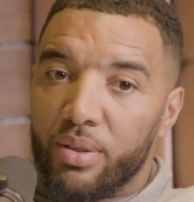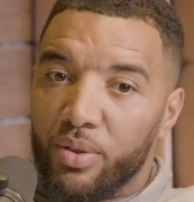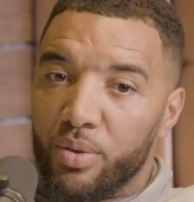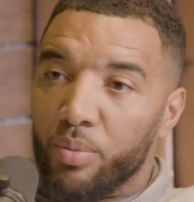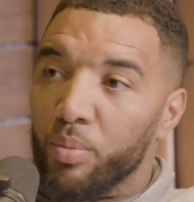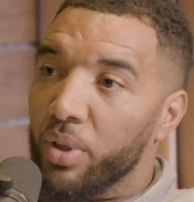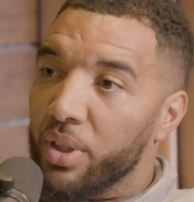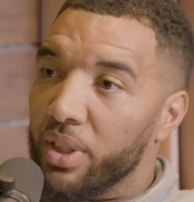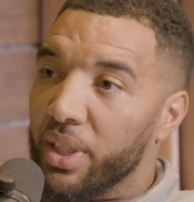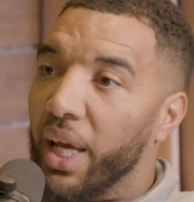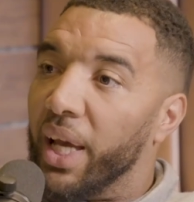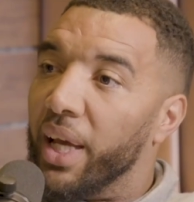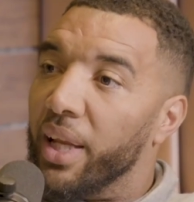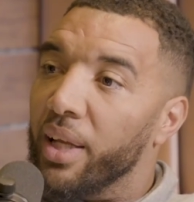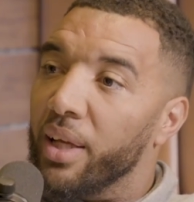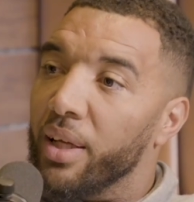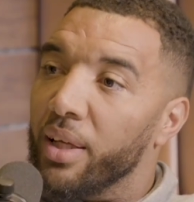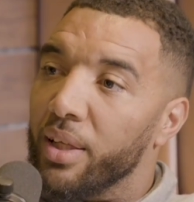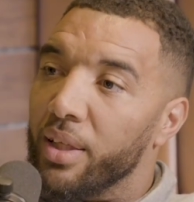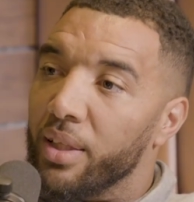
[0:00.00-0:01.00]
someone's
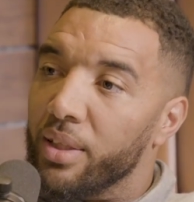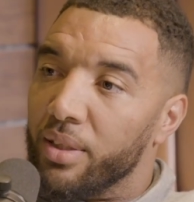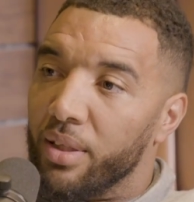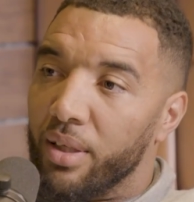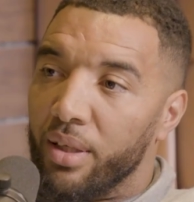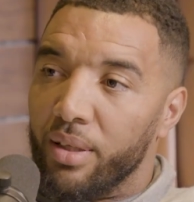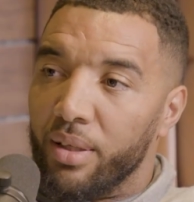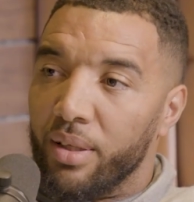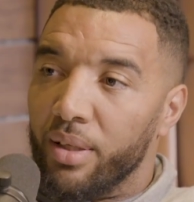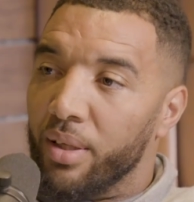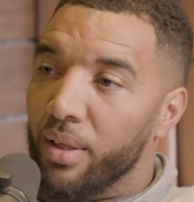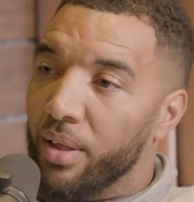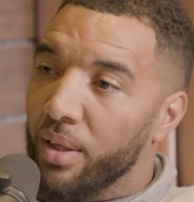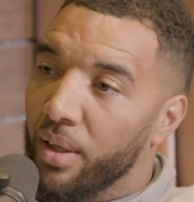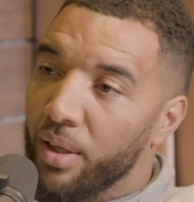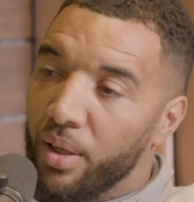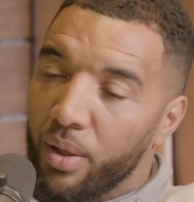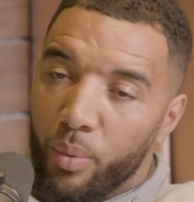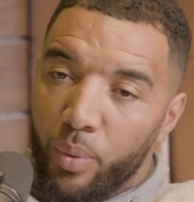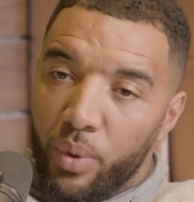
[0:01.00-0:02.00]
getting it. He's like,
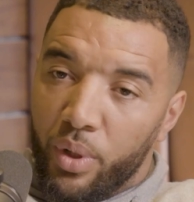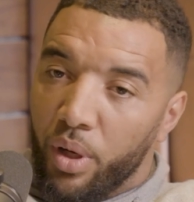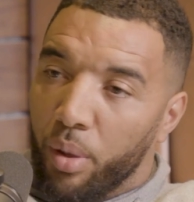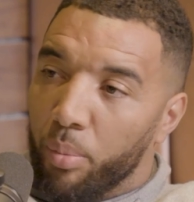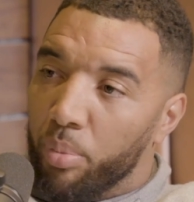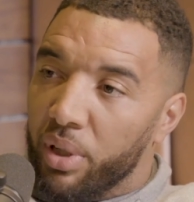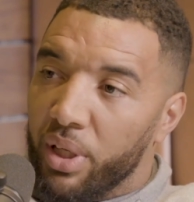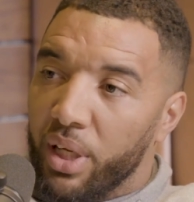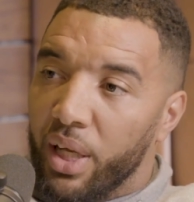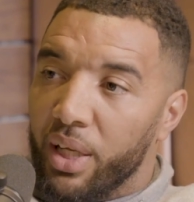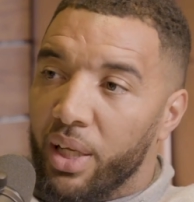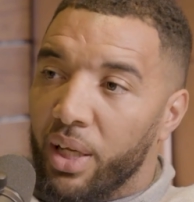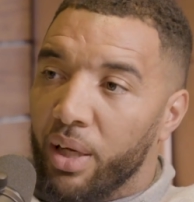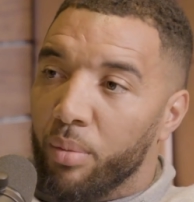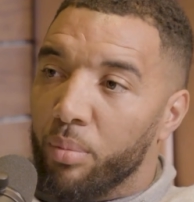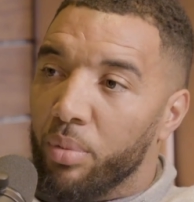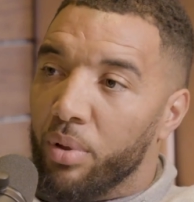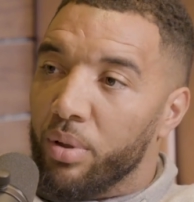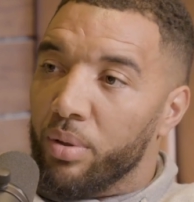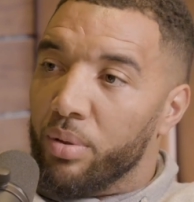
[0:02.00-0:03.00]
you got to bring that
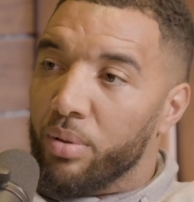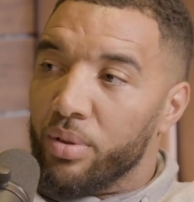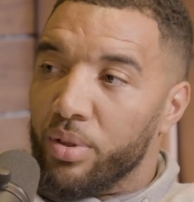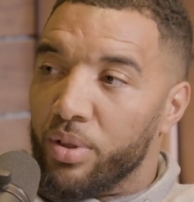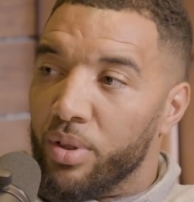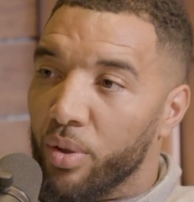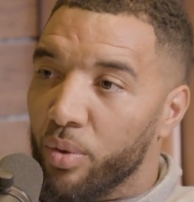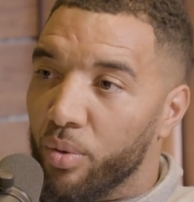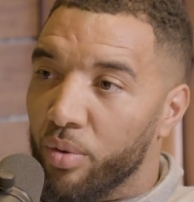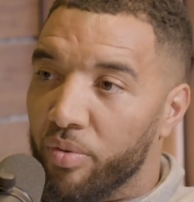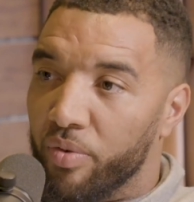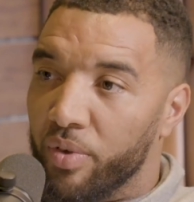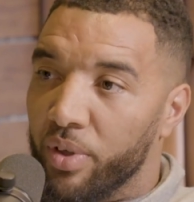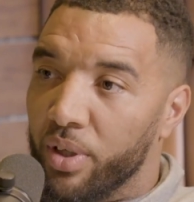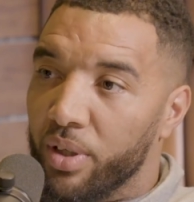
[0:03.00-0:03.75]
down, bro. It's not good for